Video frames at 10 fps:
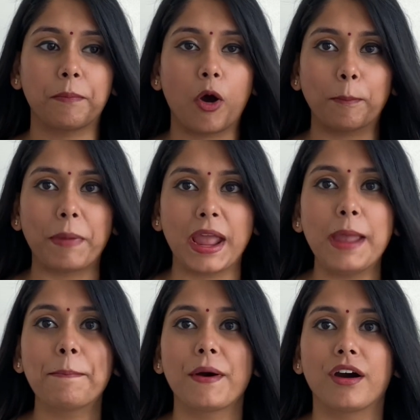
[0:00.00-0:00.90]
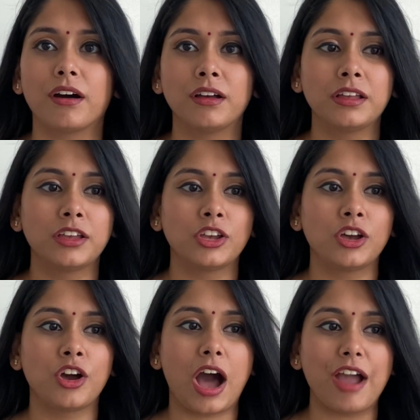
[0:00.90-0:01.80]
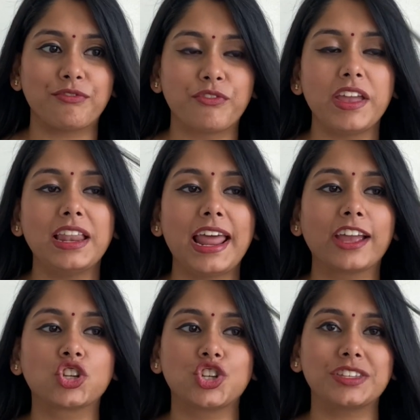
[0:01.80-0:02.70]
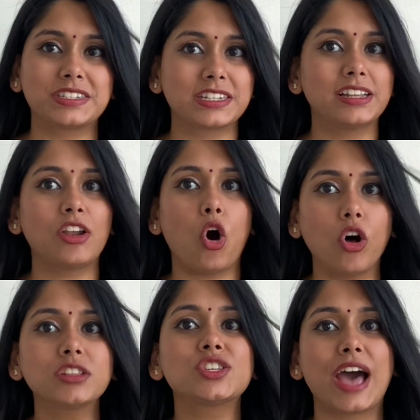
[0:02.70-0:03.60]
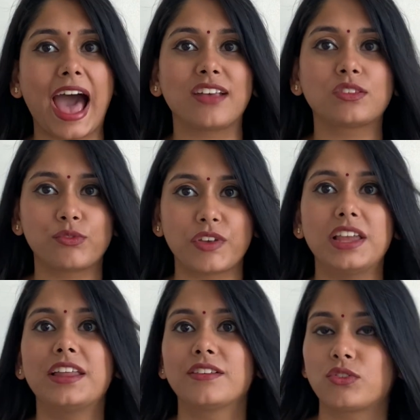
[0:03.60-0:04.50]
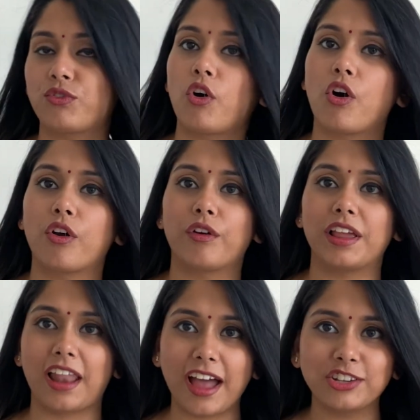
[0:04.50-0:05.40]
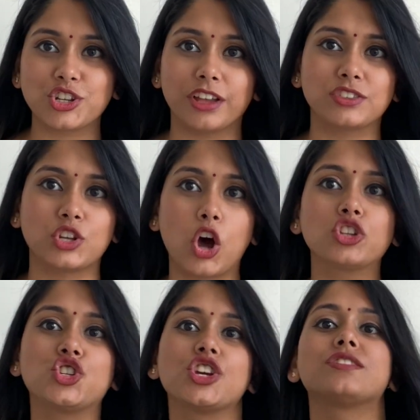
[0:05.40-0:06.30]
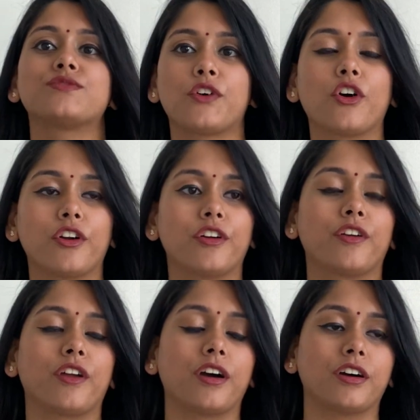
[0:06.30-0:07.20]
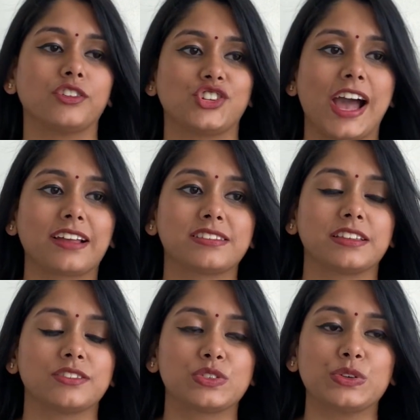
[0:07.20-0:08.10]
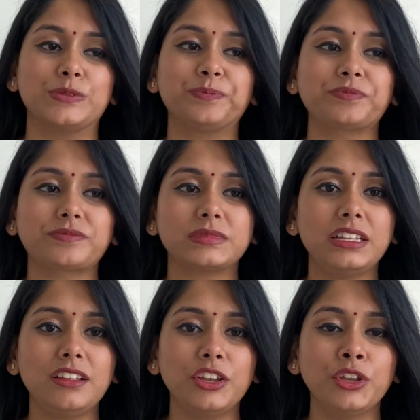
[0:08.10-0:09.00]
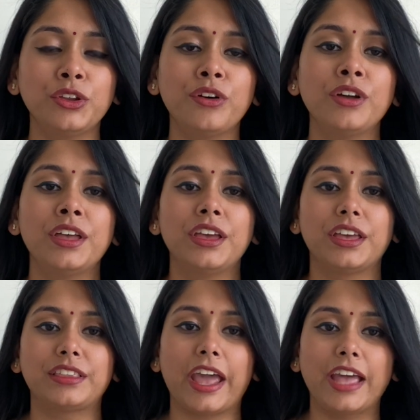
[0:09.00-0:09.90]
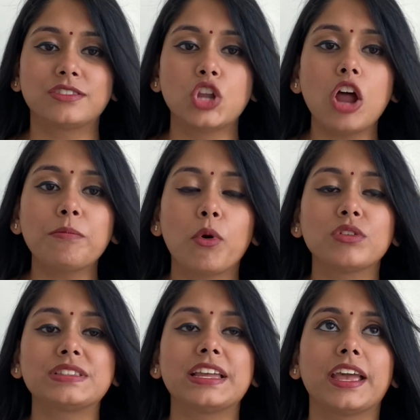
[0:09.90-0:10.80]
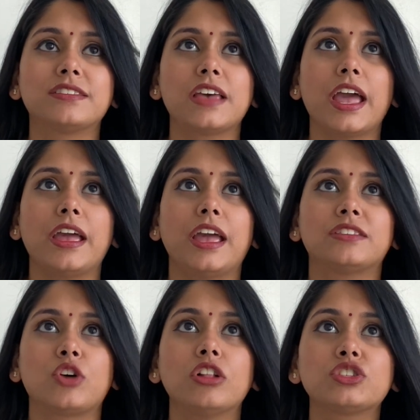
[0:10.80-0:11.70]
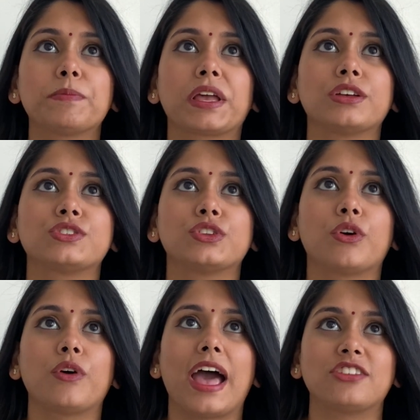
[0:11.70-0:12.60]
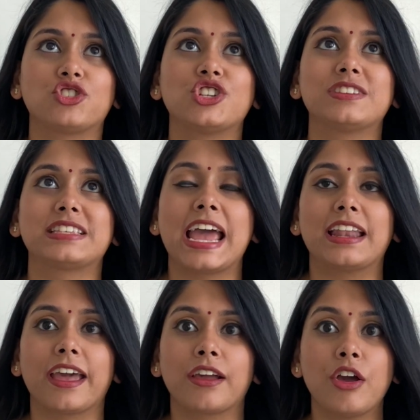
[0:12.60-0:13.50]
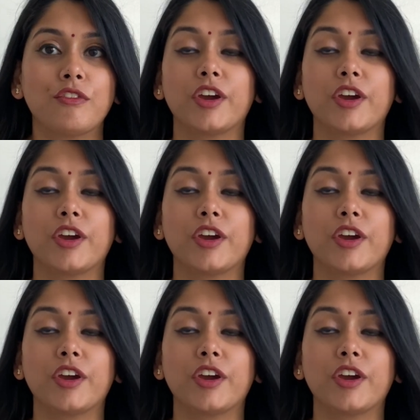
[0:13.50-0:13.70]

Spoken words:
on paper, I feel like she still also has feelings for Elijah. It's not just for Jackson. So, you know, it's not mostly, it's also because, you know, as she said, like, for